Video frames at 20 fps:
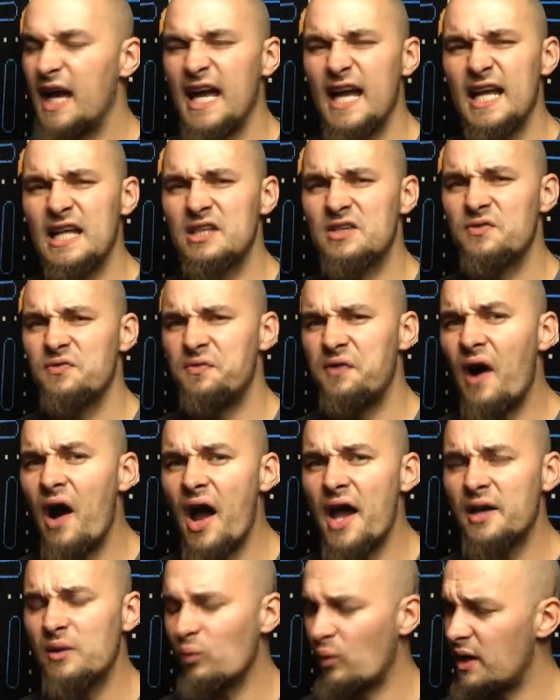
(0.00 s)
It's
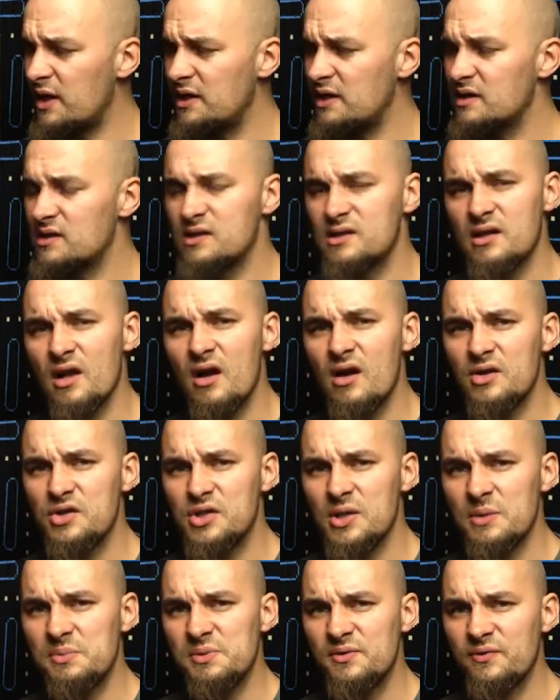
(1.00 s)
fine when your
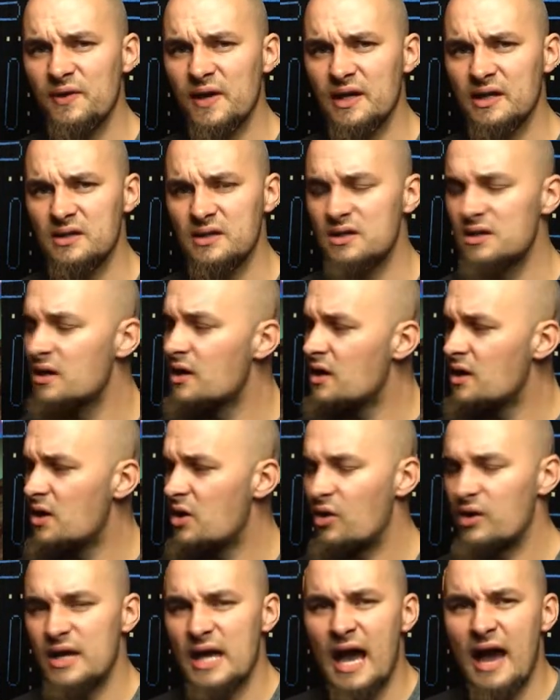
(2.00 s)
starship's fixed,
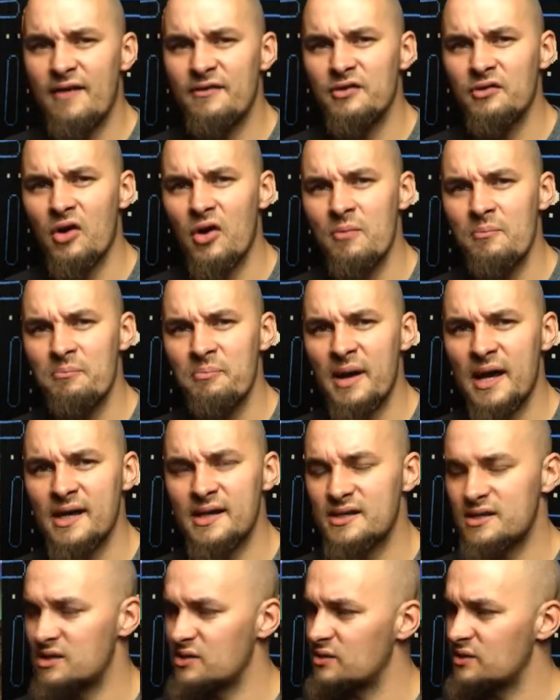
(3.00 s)
or you have your own
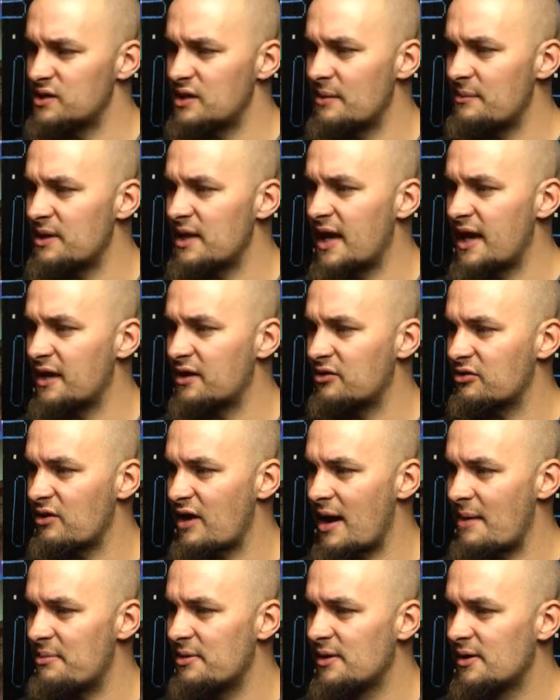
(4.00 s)
base, or some of that
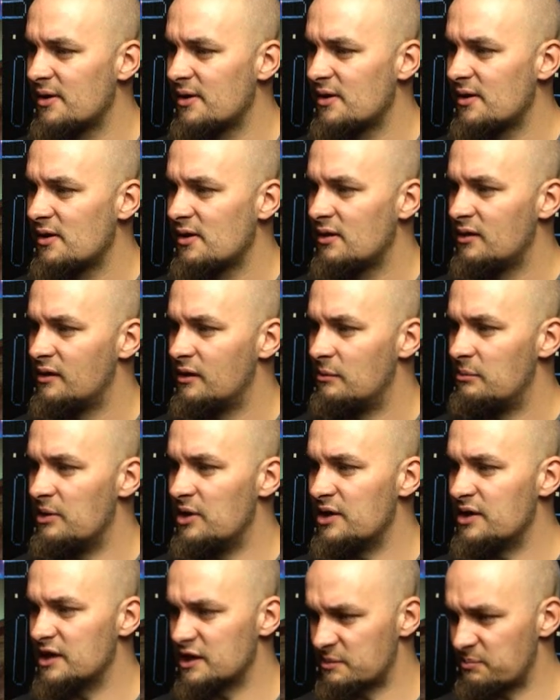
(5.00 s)
crap.
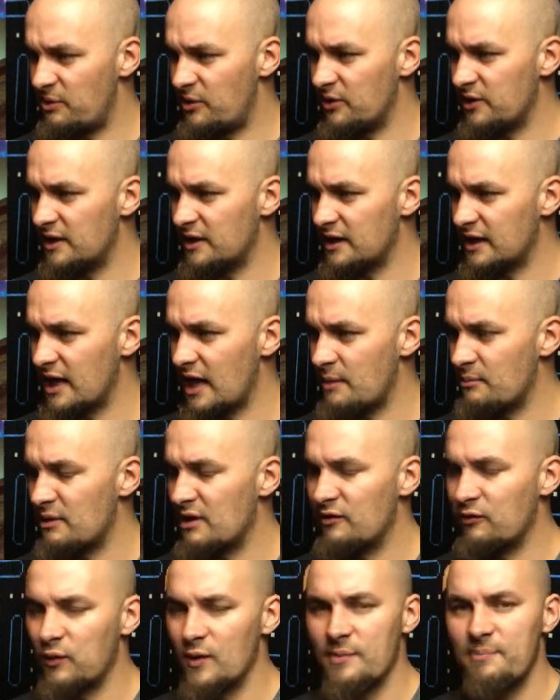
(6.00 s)
But at this point in the game,
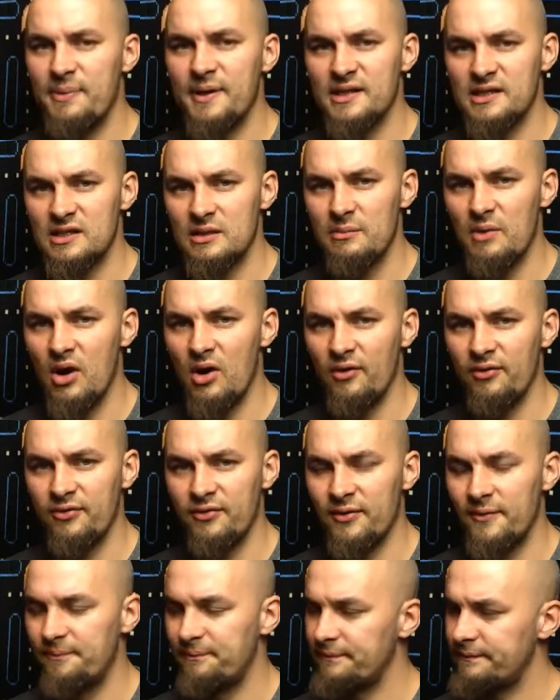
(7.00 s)
if we piss them
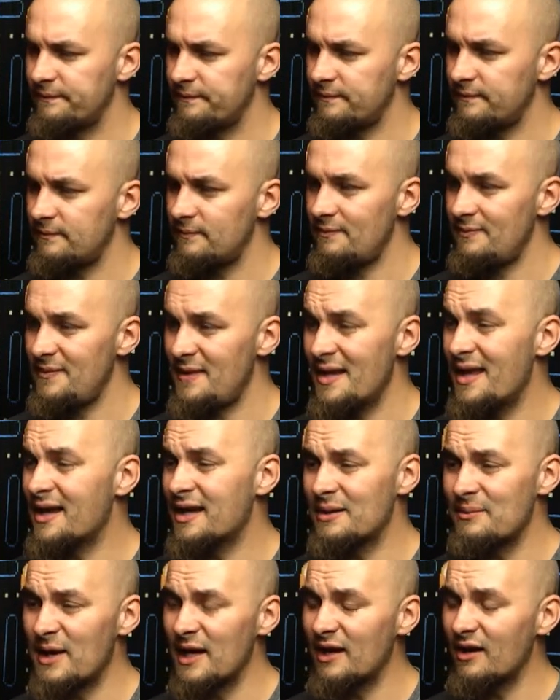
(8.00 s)
off, they're
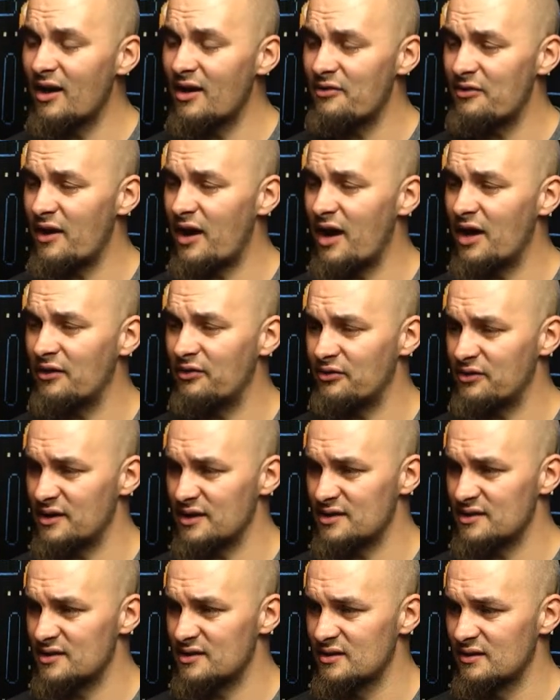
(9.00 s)
going to make life hard for
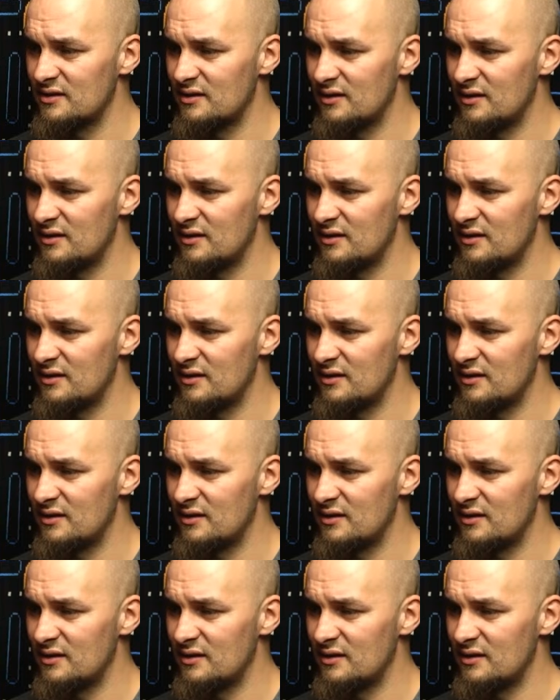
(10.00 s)
us.